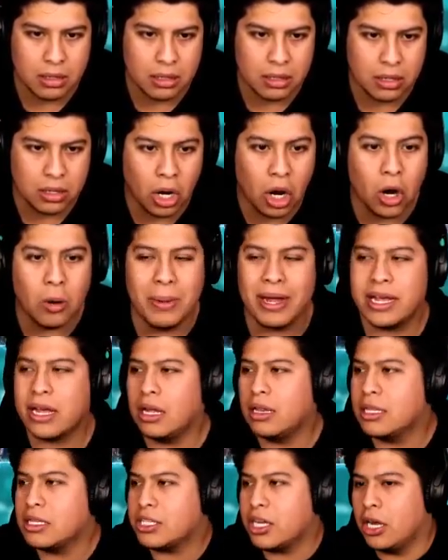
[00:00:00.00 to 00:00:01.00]
Oh my god,
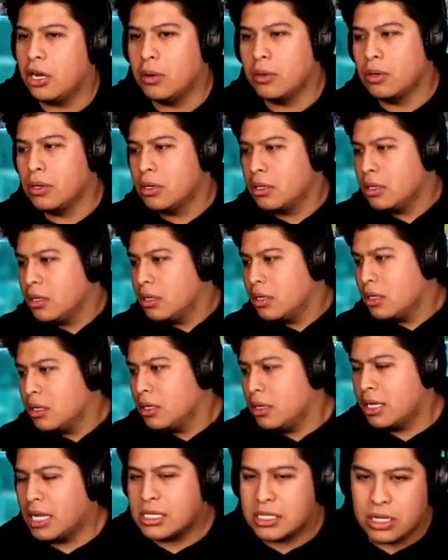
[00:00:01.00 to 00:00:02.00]
let's go.
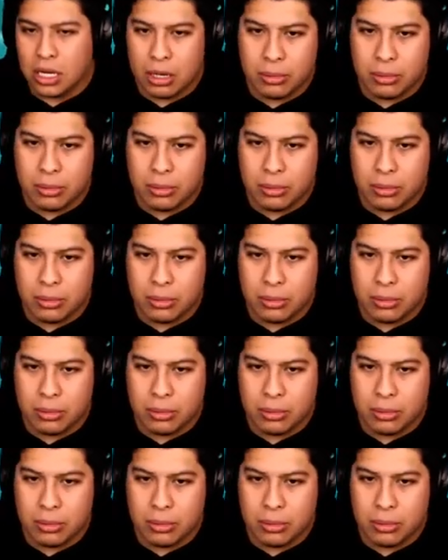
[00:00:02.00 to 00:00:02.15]
Let's go,